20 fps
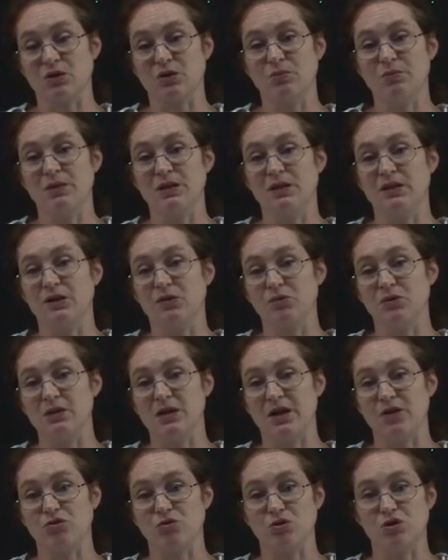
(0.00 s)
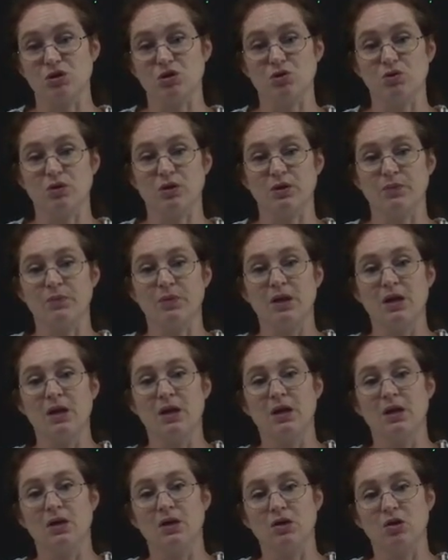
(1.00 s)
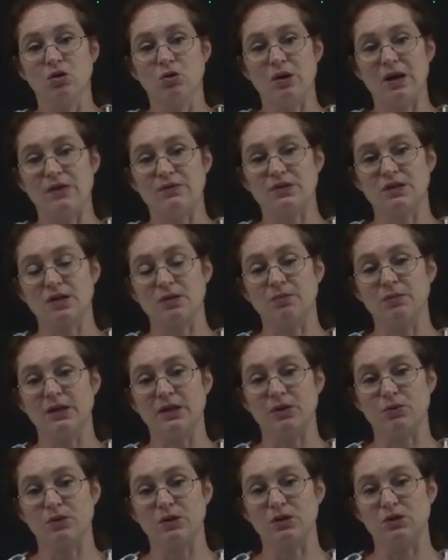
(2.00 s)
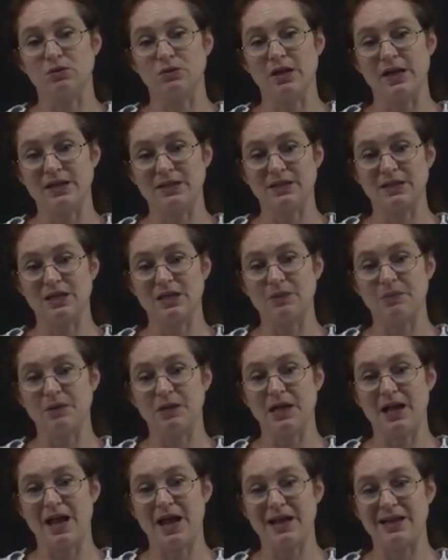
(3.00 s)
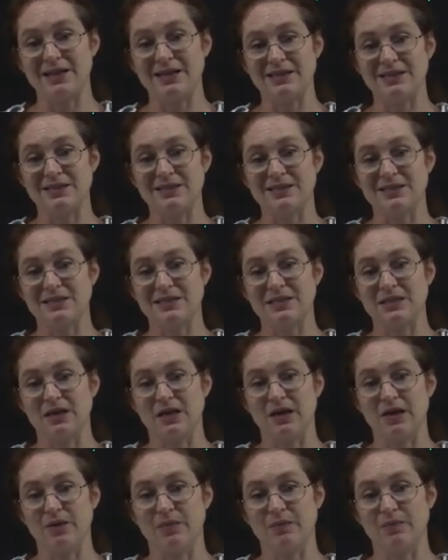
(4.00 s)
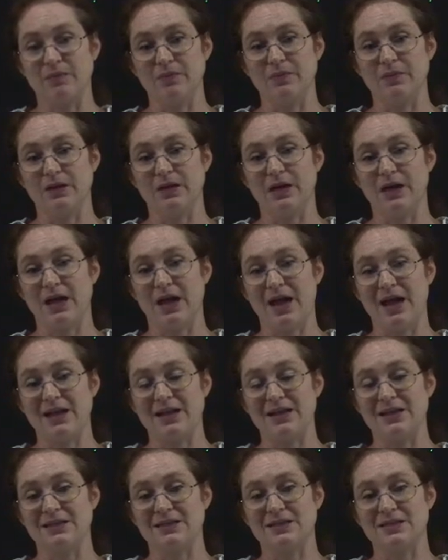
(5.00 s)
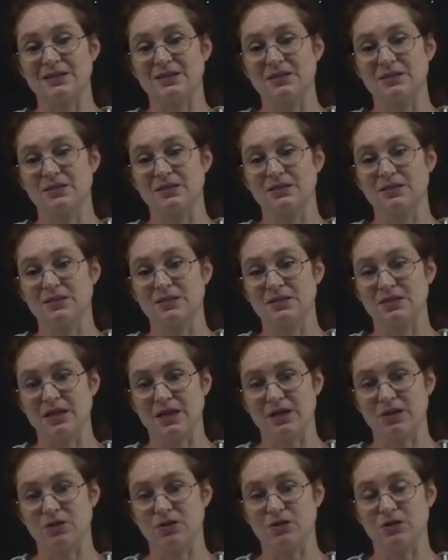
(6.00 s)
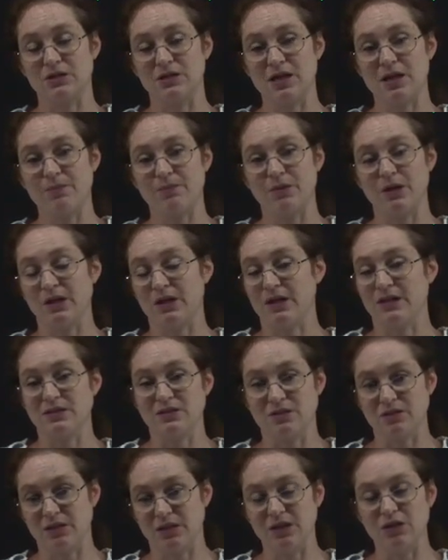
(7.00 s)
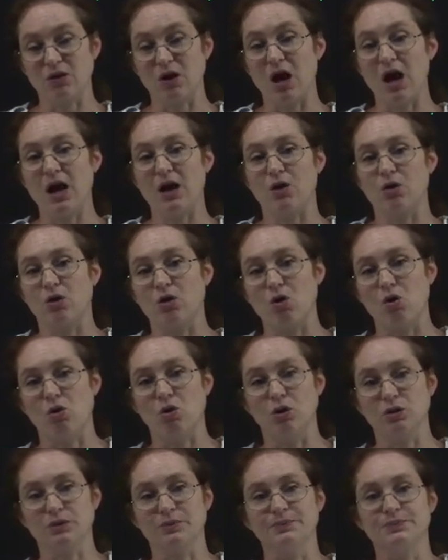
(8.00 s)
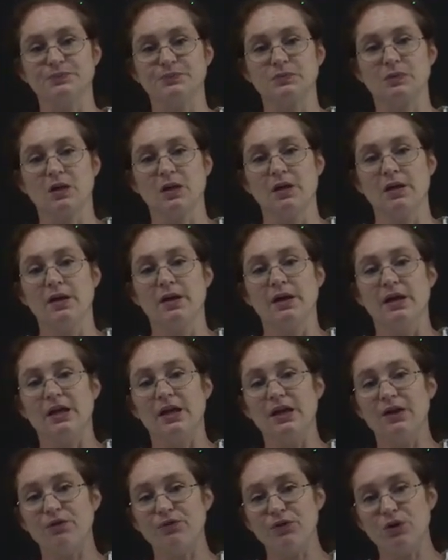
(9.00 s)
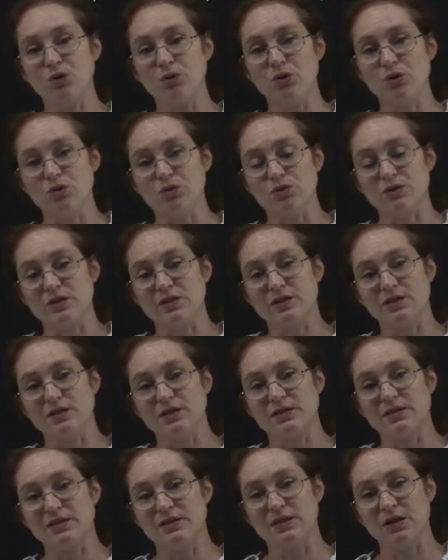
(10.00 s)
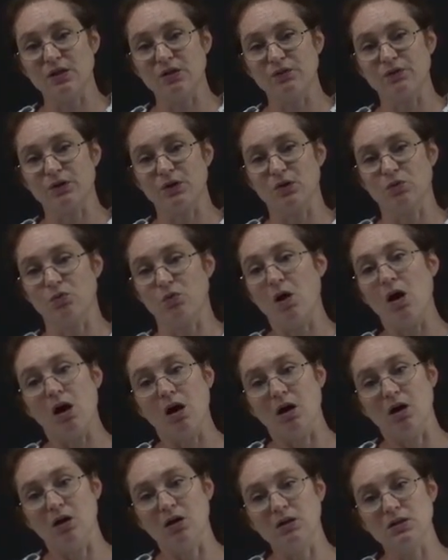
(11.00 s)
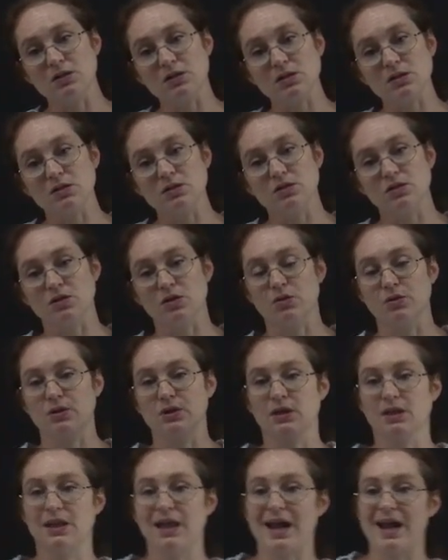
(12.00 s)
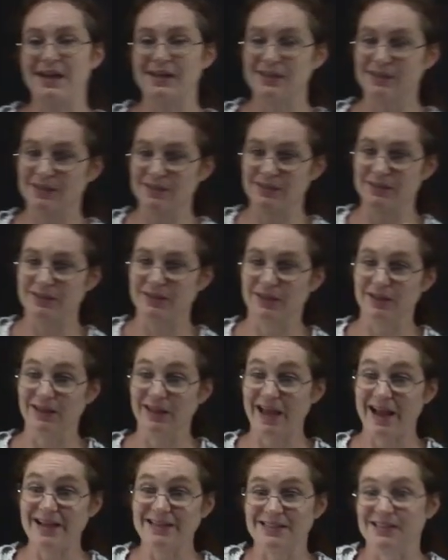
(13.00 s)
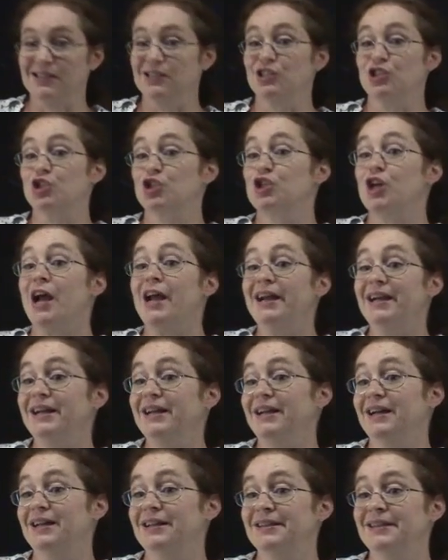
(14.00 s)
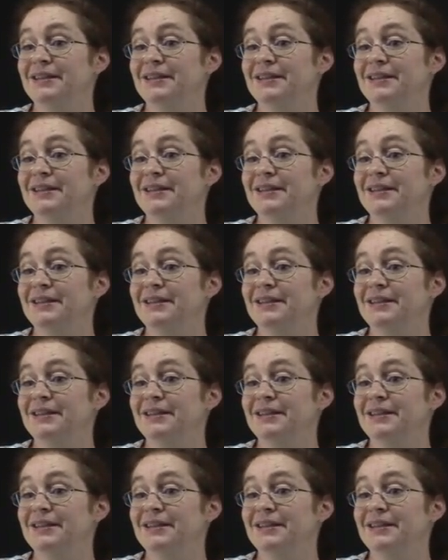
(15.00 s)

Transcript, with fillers: could be a liquid nitrogen dewar. You have some liquid, you'd like to keep it at its, um, at its standard temp, at, at either hot or cold. If you use silvered walls, so the, glass the glass is shiny on